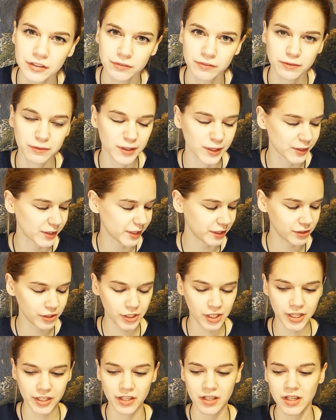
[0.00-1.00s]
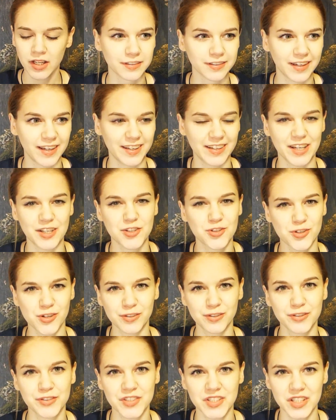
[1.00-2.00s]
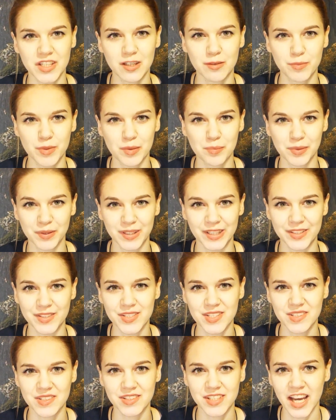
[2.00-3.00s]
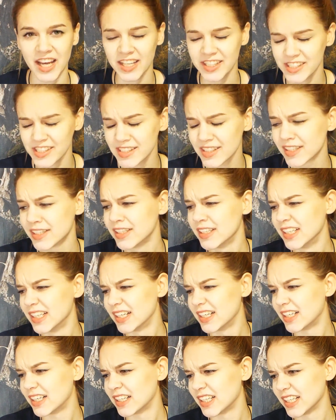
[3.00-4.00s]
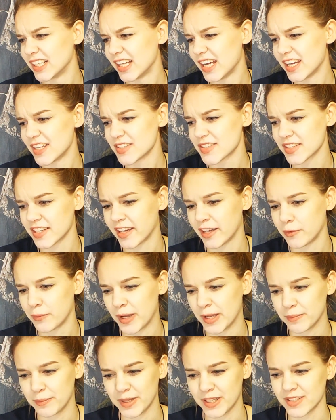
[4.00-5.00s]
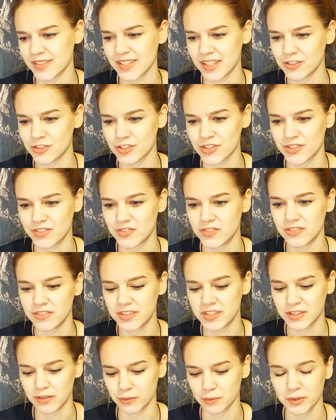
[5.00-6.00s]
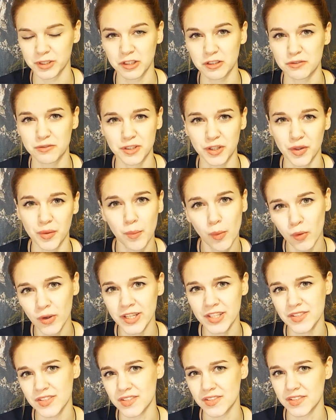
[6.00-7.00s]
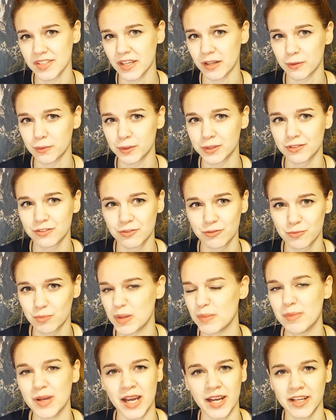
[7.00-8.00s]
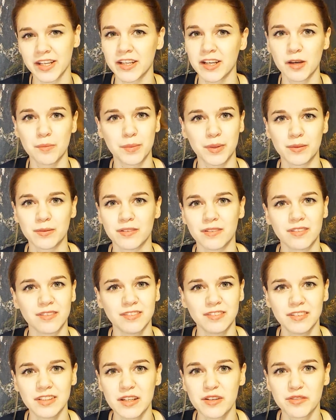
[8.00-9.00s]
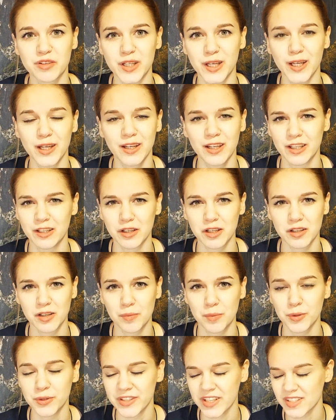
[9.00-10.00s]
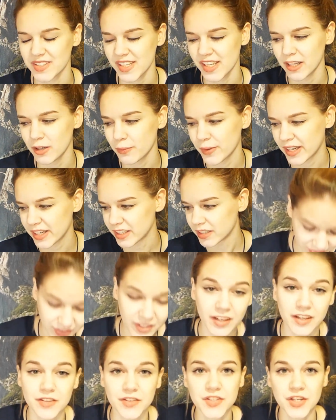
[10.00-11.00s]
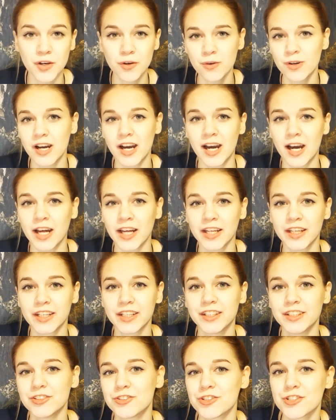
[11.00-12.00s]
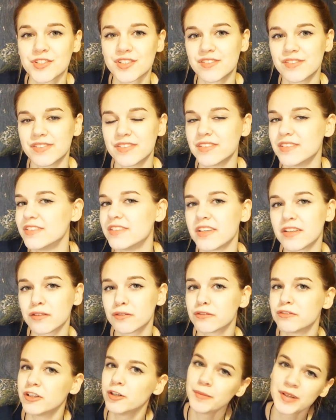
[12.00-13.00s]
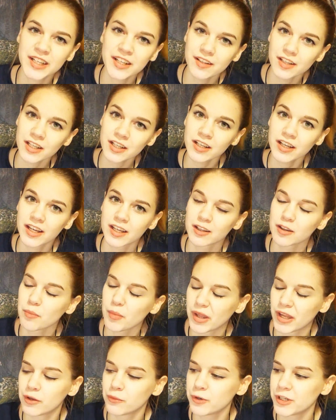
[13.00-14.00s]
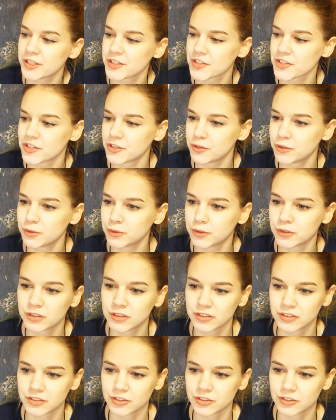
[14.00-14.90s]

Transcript: very good, and I struggled to keep the place tidy as I went because I just didn't really feel the point since I would be packing up and leaving in a couple days anyway. And so I just didn't film anything, and the plan was to